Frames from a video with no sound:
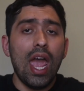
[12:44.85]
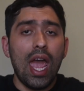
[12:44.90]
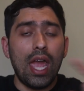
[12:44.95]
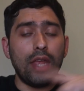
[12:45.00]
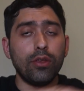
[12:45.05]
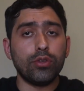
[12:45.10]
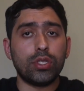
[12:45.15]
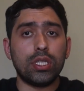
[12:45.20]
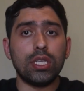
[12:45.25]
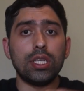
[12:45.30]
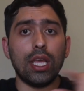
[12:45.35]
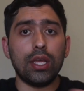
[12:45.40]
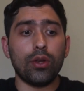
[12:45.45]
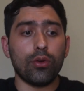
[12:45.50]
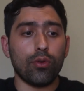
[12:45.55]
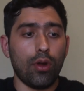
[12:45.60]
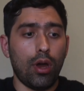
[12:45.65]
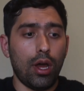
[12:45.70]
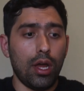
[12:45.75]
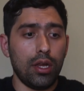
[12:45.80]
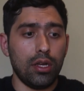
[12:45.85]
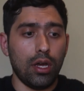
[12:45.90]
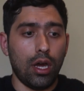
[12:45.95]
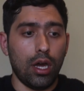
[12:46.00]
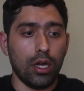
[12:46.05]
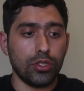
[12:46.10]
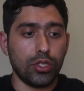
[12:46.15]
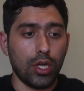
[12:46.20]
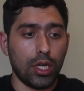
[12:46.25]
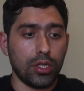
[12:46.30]
And you see later
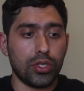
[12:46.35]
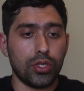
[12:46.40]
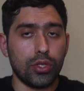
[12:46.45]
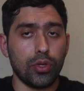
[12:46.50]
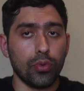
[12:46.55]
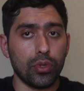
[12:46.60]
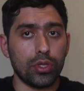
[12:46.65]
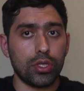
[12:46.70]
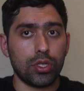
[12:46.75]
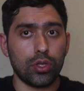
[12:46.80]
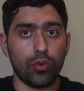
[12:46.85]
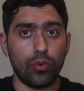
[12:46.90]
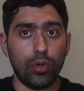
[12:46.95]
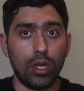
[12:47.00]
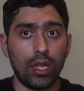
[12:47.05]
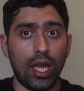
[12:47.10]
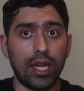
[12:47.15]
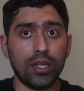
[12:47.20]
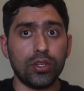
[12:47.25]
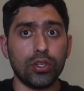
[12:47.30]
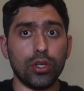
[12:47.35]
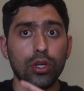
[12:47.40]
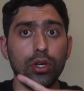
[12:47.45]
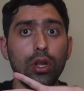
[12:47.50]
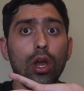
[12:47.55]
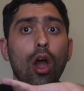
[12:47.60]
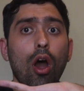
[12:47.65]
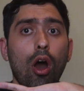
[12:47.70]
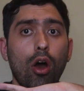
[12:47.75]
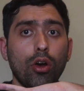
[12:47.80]
on, John Stewart's Green
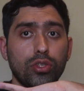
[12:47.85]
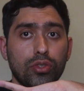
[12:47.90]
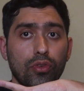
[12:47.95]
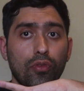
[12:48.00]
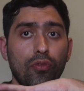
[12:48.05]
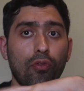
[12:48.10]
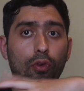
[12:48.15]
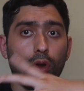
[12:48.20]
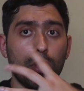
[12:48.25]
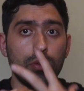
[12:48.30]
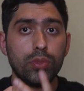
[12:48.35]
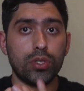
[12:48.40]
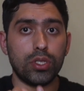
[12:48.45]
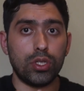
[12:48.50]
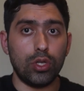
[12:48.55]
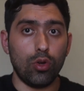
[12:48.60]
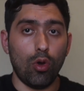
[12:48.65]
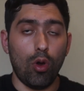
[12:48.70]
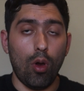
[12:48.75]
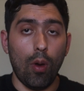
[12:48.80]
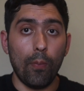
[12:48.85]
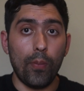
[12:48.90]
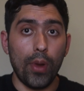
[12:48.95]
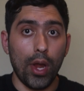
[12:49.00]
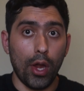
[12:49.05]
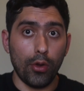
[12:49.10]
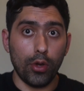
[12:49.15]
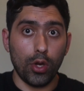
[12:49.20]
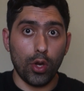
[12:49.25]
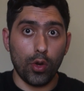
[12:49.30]
Lantern also forms, a
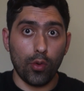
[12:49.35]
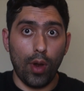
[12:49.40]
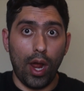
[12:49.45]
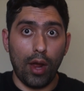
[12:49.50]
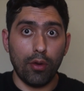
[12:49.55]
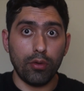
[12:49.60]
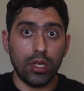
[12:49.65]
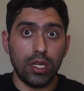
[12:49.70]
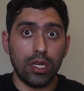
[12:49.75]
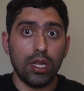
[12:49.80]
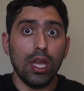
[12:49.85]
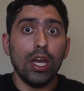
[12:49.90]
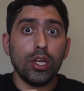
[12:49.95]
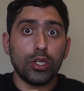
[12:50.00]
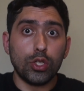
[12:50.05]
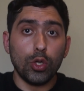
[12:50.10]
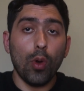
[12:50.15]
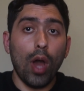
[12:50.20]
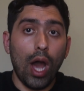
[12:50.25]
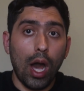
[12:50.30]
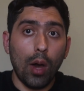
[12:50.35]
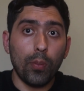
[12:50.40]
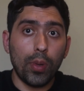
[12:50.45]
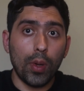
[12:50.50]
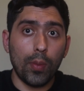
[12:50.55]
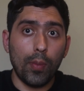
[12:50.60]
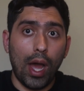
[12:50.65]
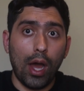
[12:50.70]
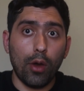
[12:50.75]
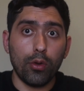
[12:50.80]
barrier around it to help
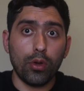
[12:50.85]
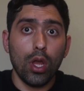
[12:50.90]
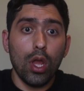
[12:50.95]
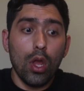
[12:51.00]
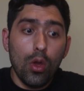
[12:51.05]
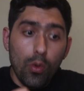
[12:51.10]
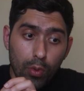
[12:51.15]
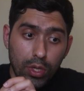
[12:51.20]
him out,